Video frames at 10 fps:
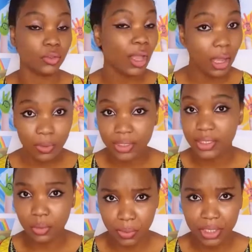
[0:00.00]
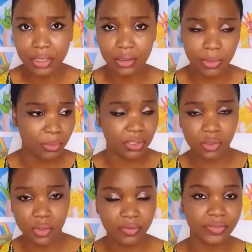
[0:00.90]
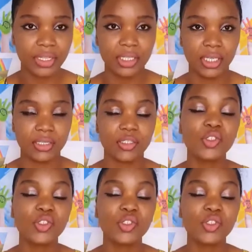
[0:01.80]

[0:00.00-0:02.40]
2 hours a week, maybe 2 different days,